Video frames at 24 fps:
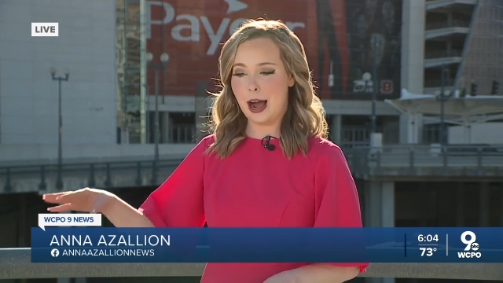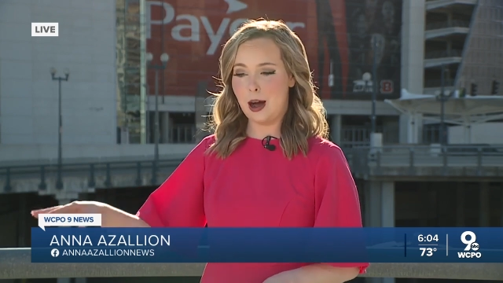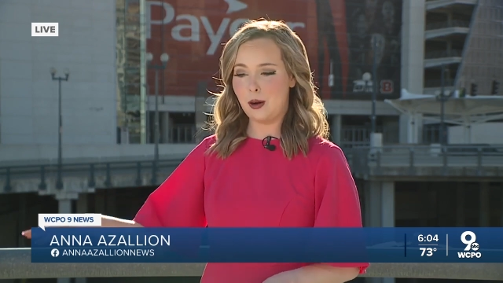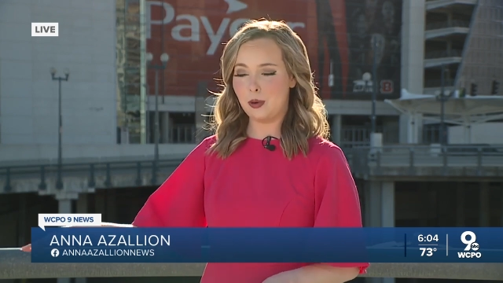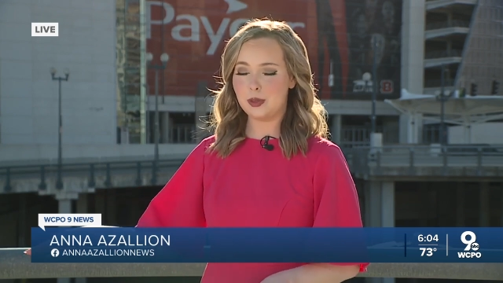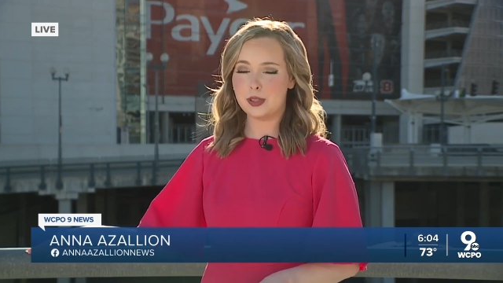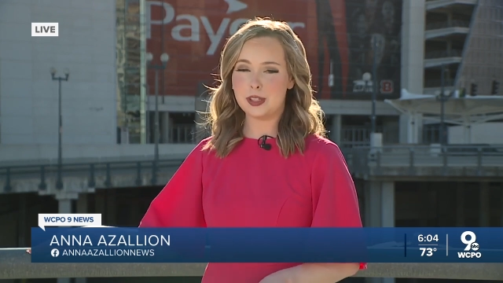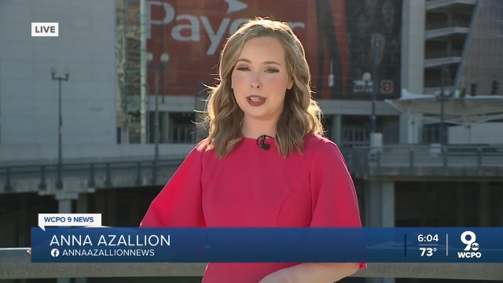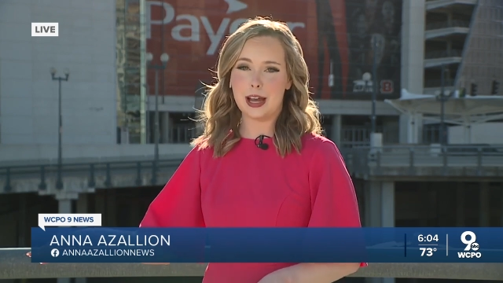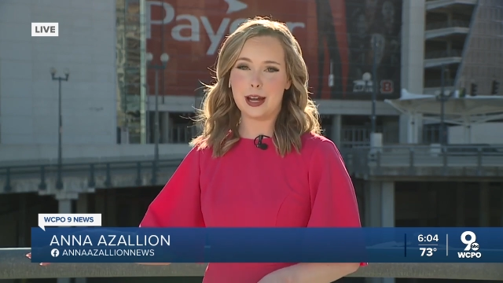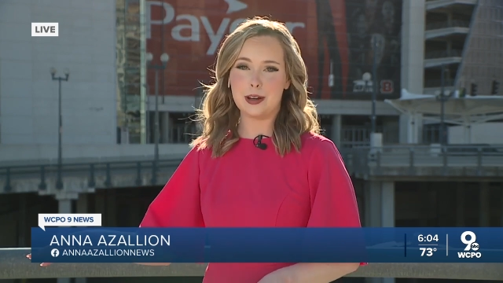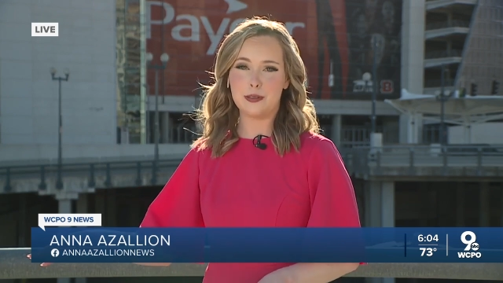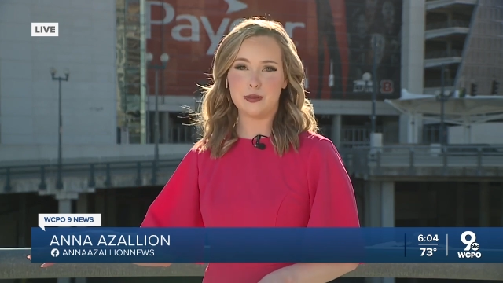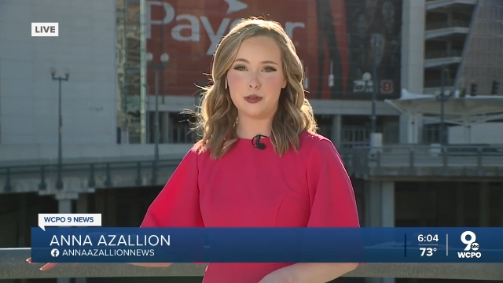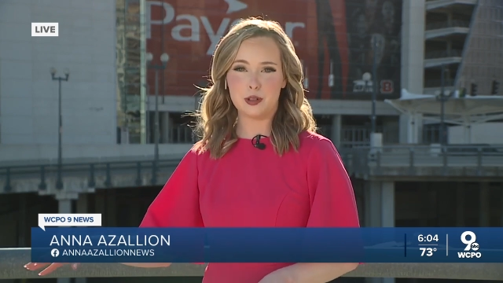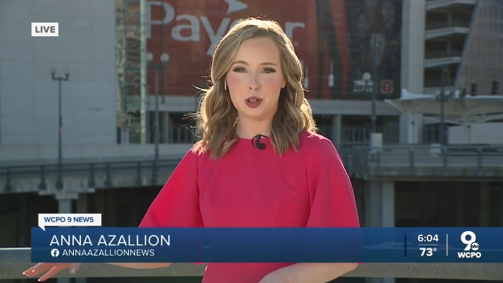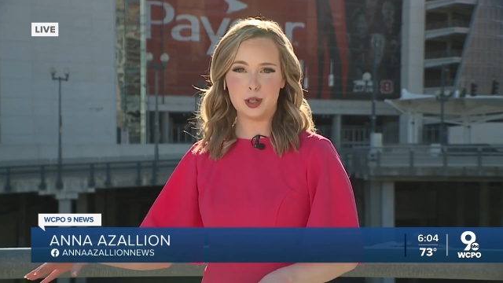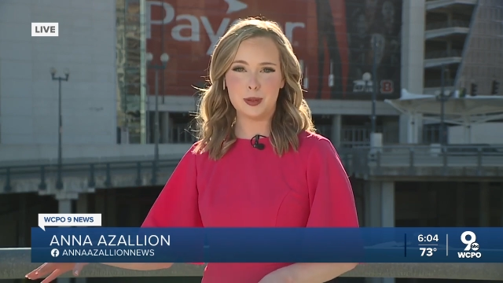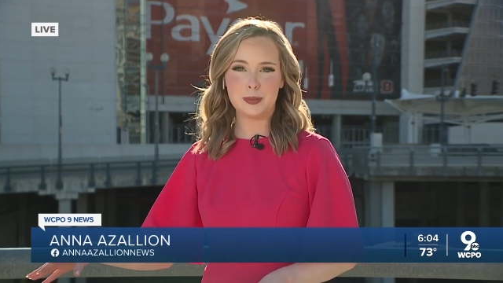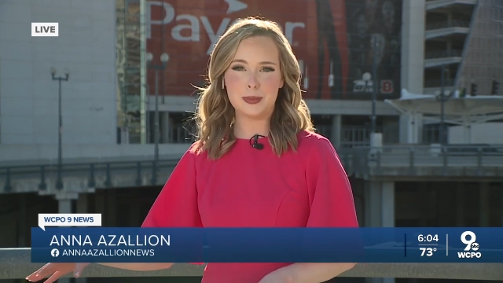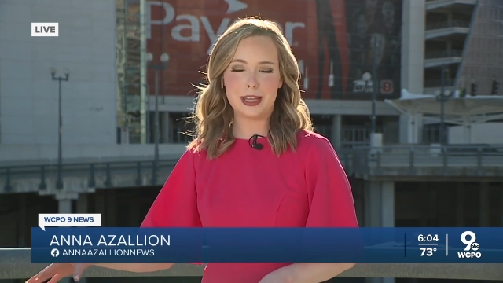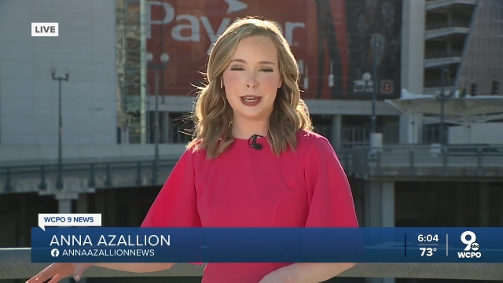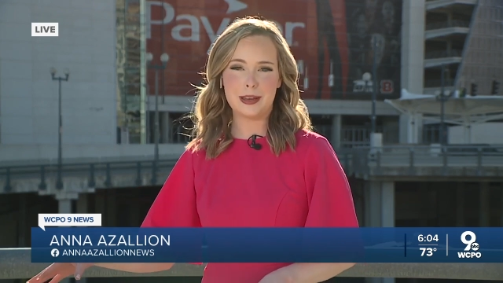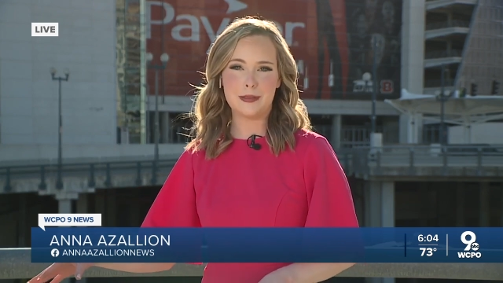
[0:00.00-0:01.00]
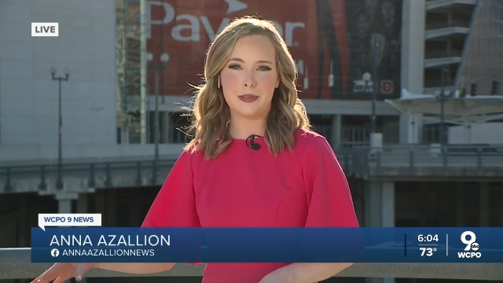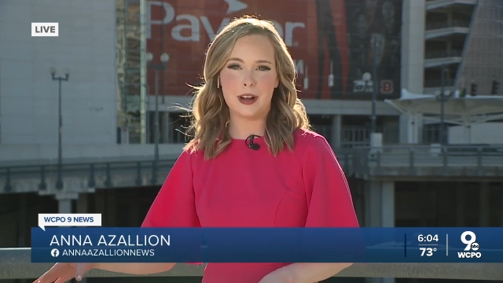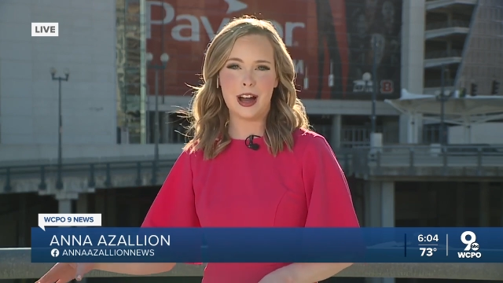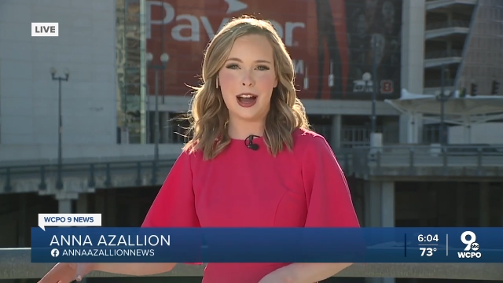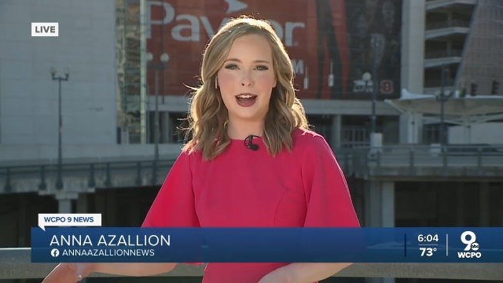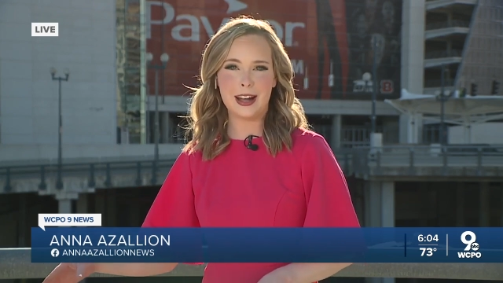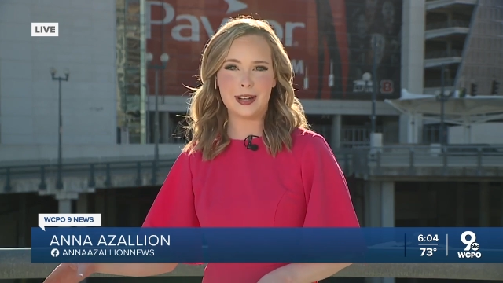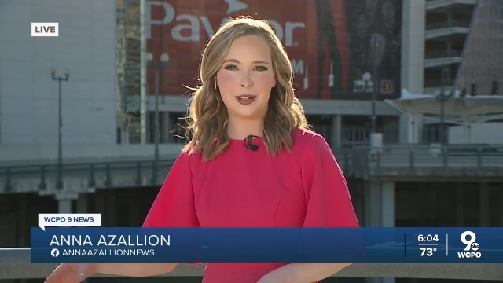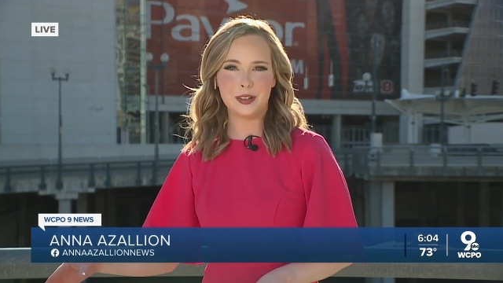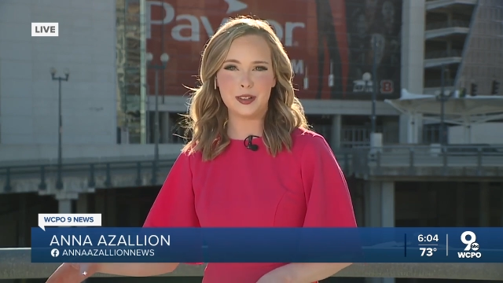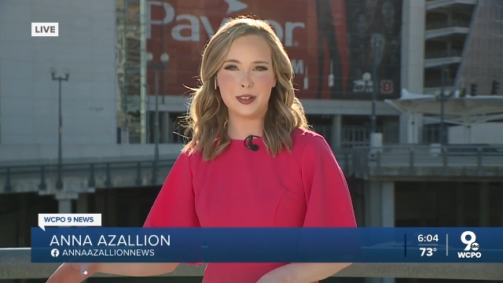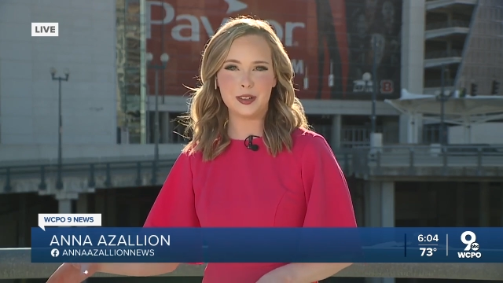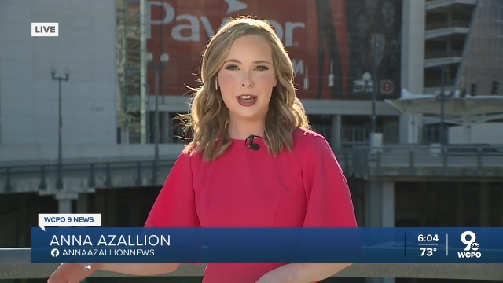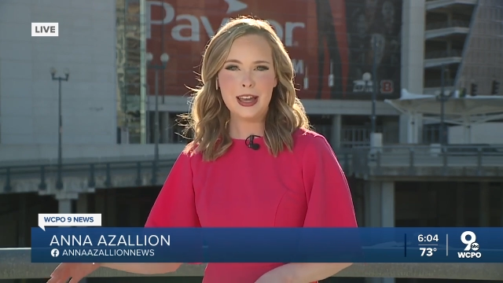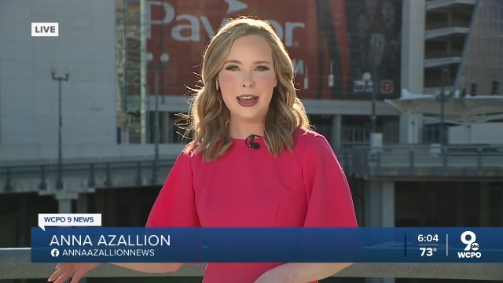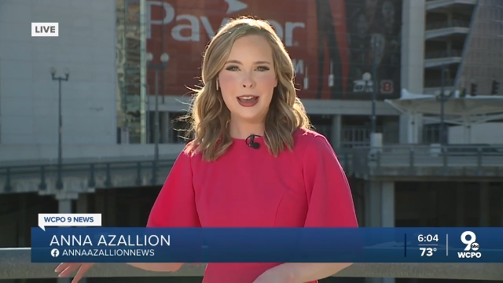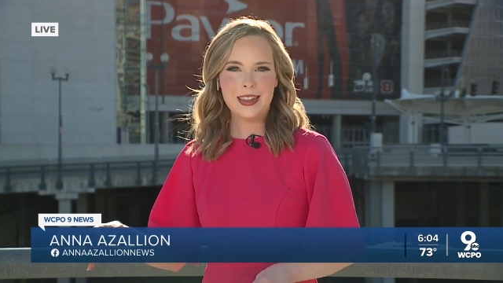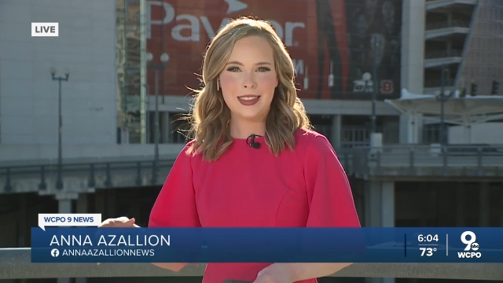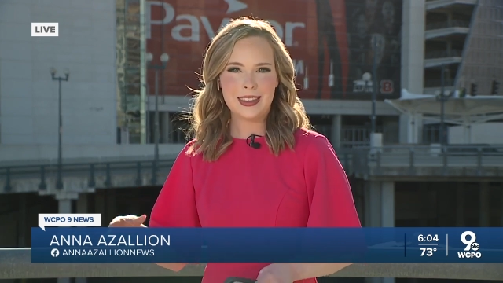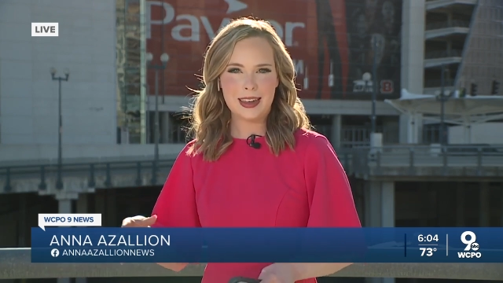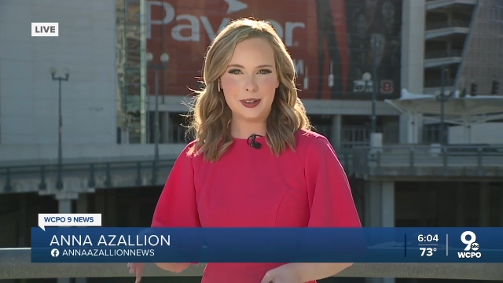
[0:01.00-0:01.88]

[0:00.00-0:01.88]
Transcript: outside firm they've hired.